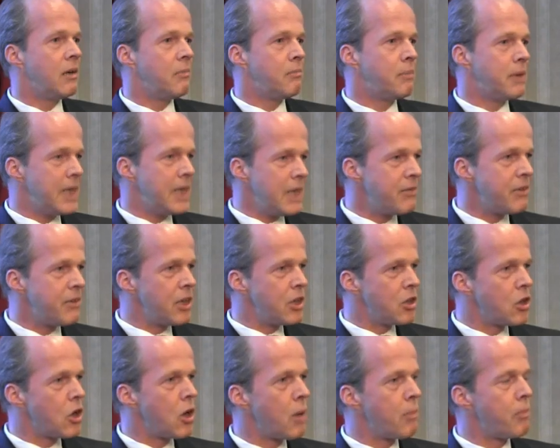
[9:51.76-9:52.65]
But even
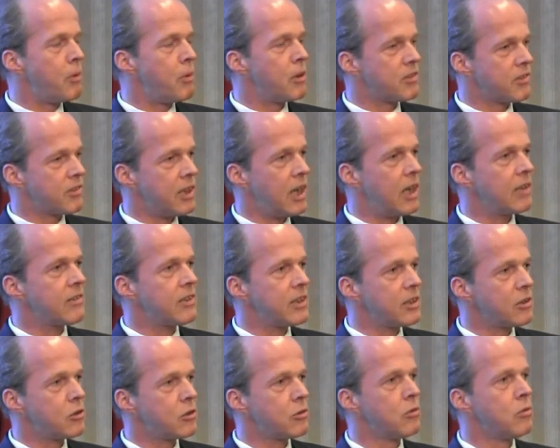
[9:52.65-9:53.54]
in Europe, we're
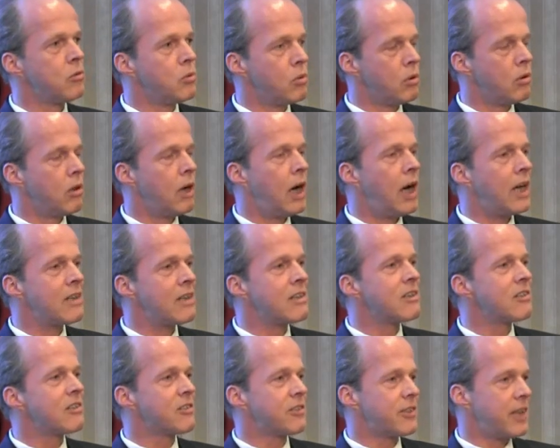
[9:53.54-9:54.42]
starting to
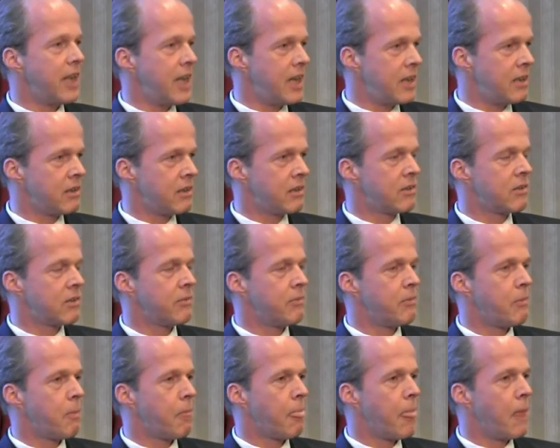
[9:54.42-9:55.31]
understand
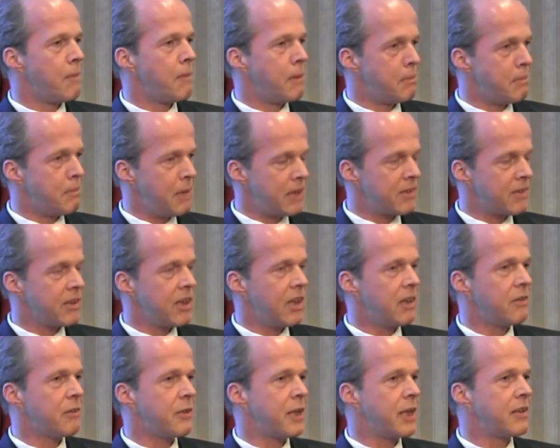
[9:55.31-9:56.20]
a bit better,
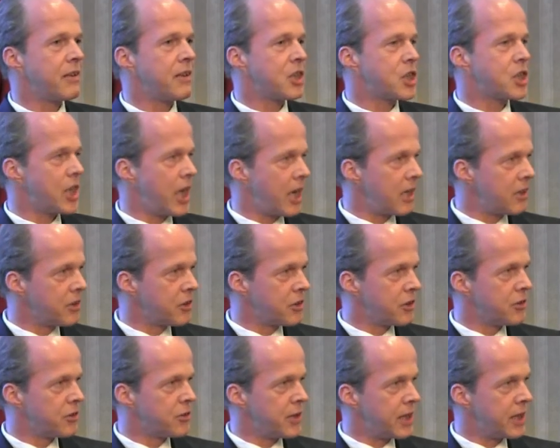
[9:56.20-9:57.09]
I think, the
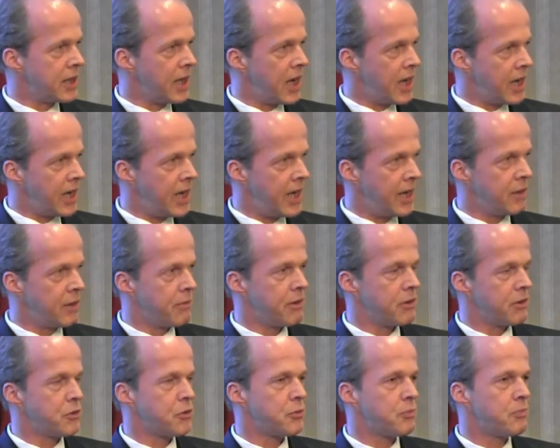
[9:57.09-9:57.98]
challenges that lie ahead
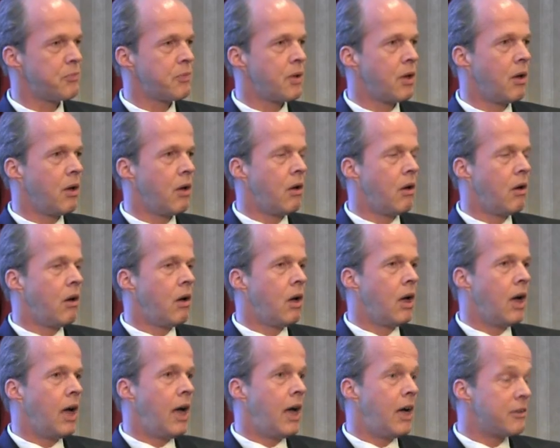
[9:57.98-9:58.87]
of us
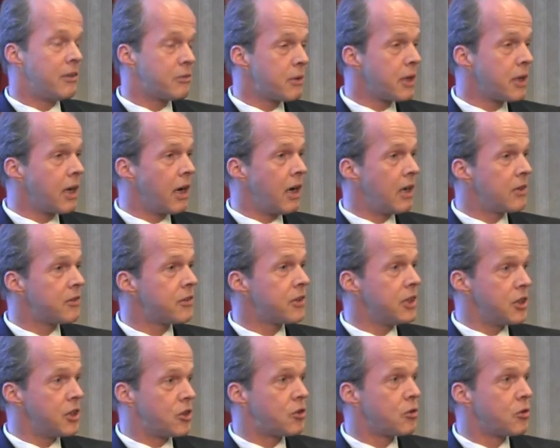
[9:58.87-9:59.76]
as regards
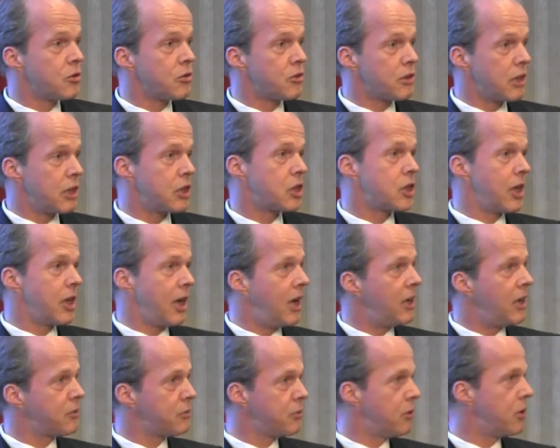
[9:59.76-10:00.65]
issues such
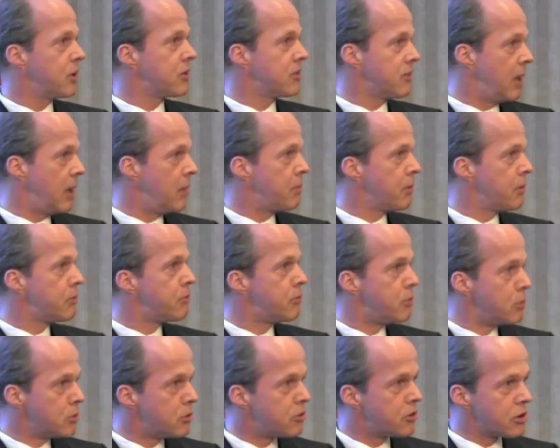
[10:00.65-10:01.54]
as, for example,
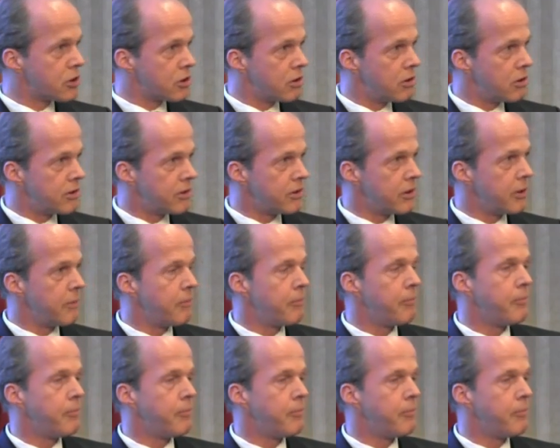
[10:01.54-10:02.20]
food security.